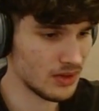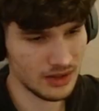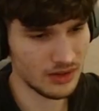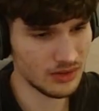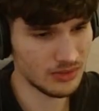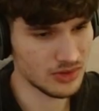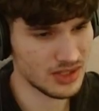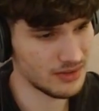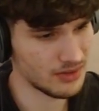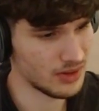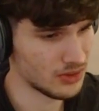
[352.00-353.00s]
almost
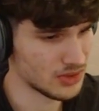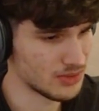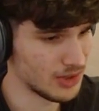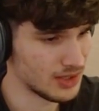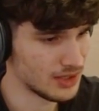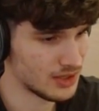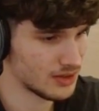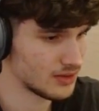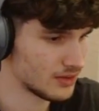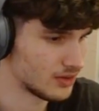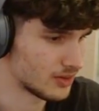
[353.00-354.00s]
everyone knows about it
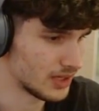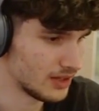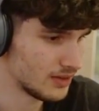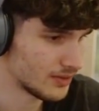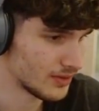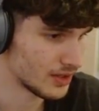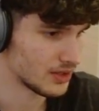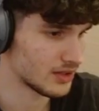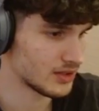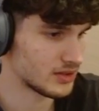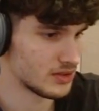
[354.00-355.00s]
already.
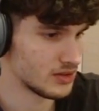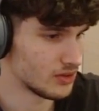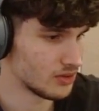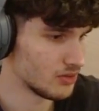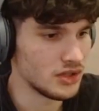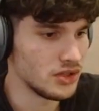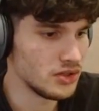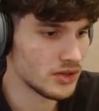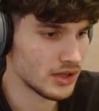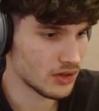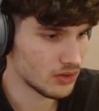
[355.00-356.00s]
So you
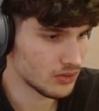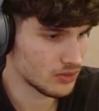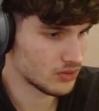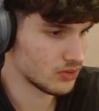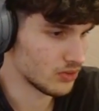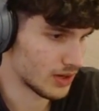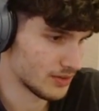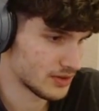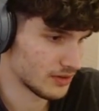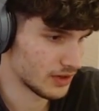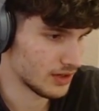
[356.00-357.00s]
can go 2
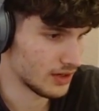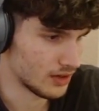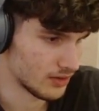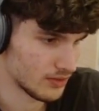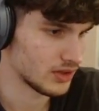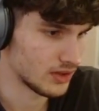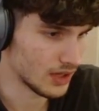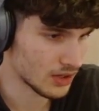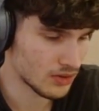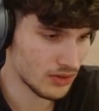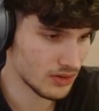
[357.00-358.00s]
routes over here,
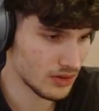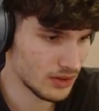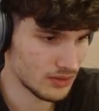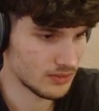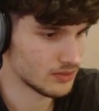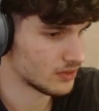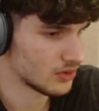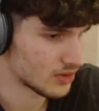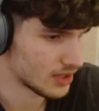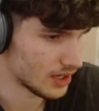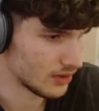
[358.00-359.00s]
Darkhawk
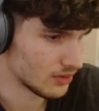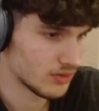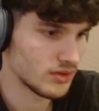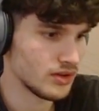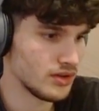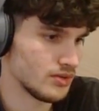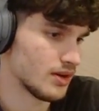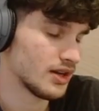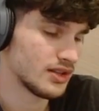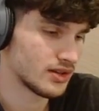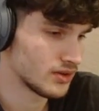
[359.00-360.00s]
or Dino. You
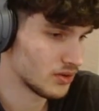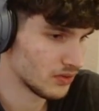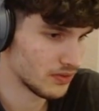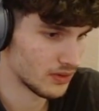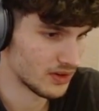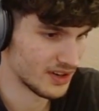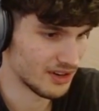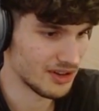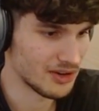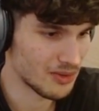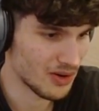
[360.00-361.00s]
either go for
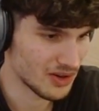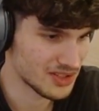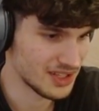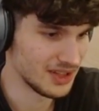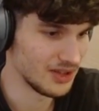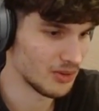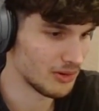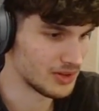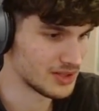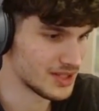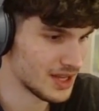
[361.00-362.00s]
rocks in the
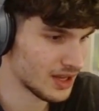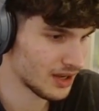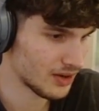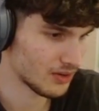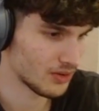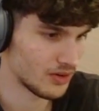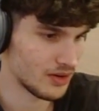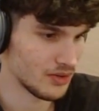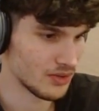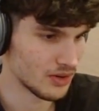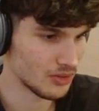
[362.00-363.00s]
opponent's deck, or
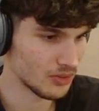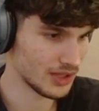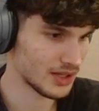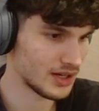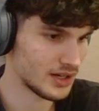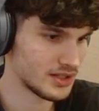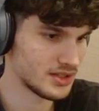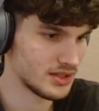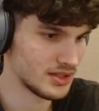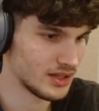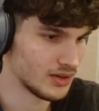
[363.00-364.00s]
you go with
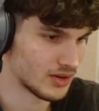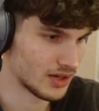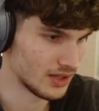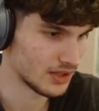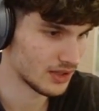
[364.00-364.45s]
cards in your hand.